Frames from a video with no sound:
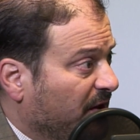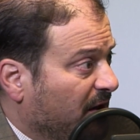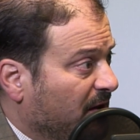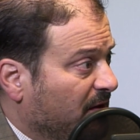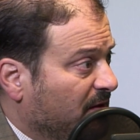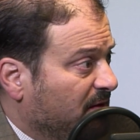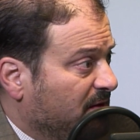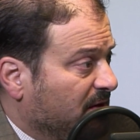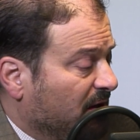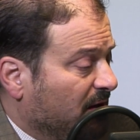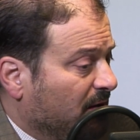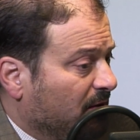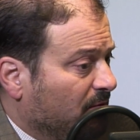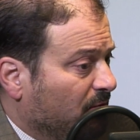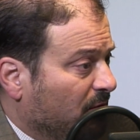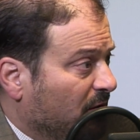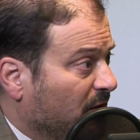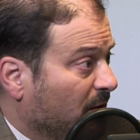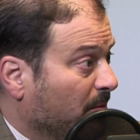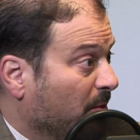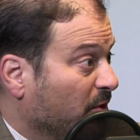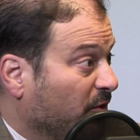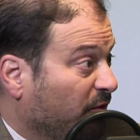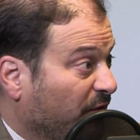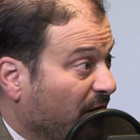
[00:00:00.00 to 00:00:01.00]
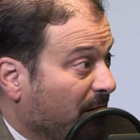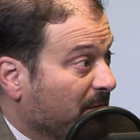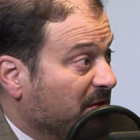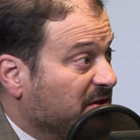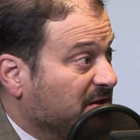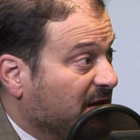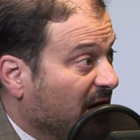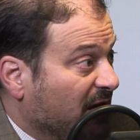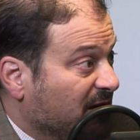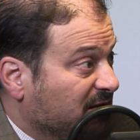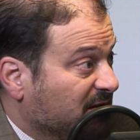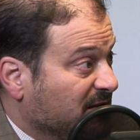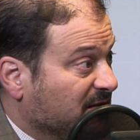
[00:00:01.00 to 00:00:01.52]
And one of the most famous
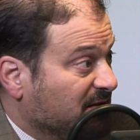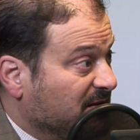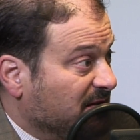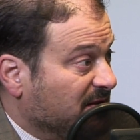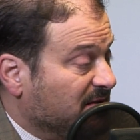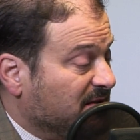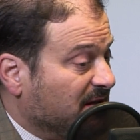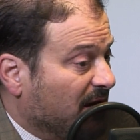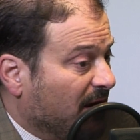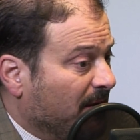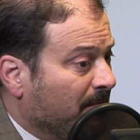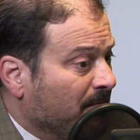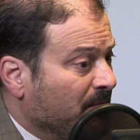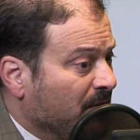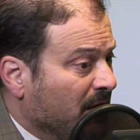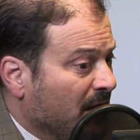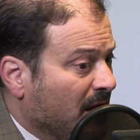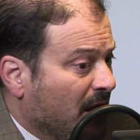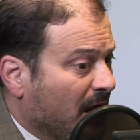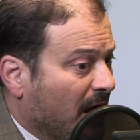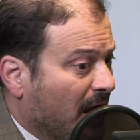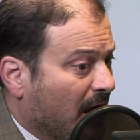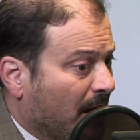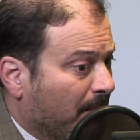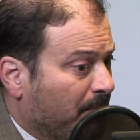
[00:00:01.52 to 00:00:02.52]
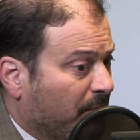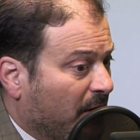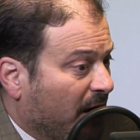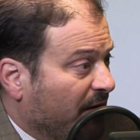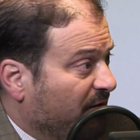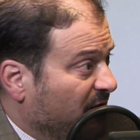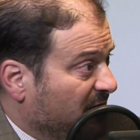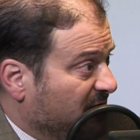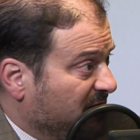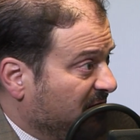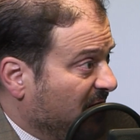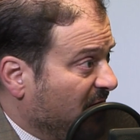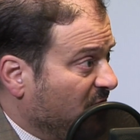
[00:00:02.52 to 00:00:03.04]
cases is a
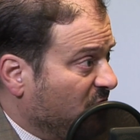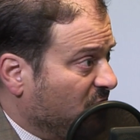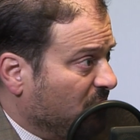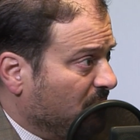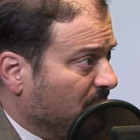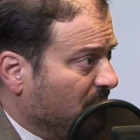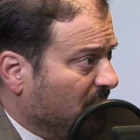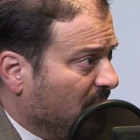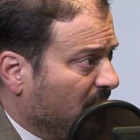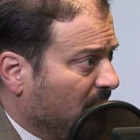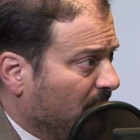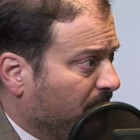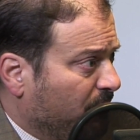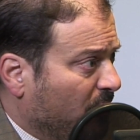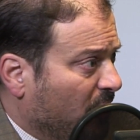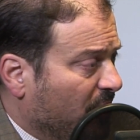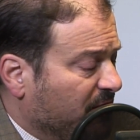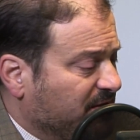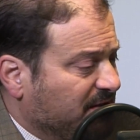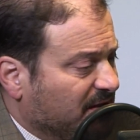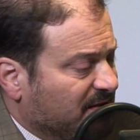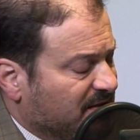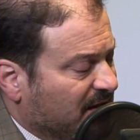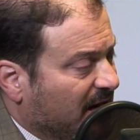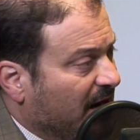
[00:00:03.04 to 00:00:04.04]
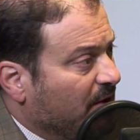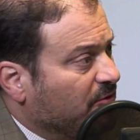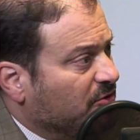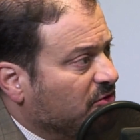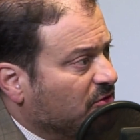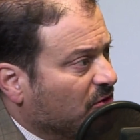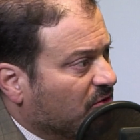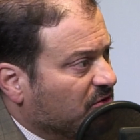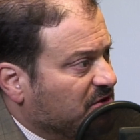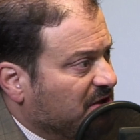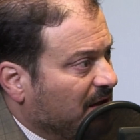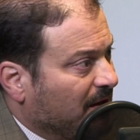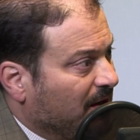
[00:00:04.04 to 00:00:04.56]
privatization process and
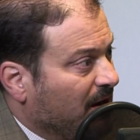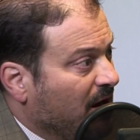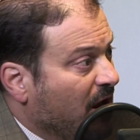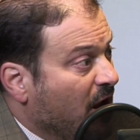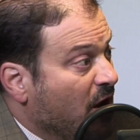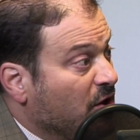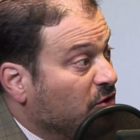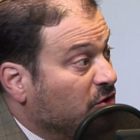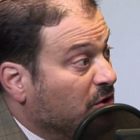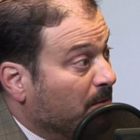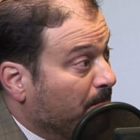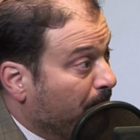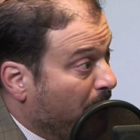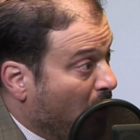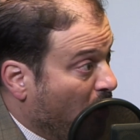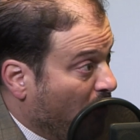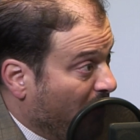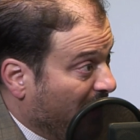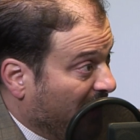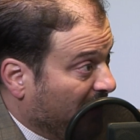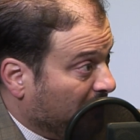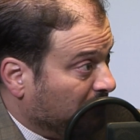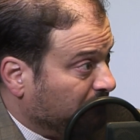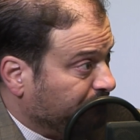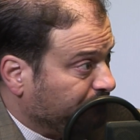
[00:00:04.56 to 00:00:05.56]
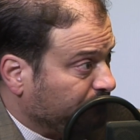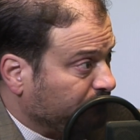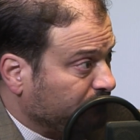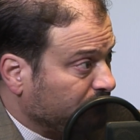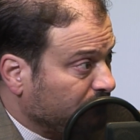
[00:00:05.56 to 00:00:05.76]
outsourcing to Boeing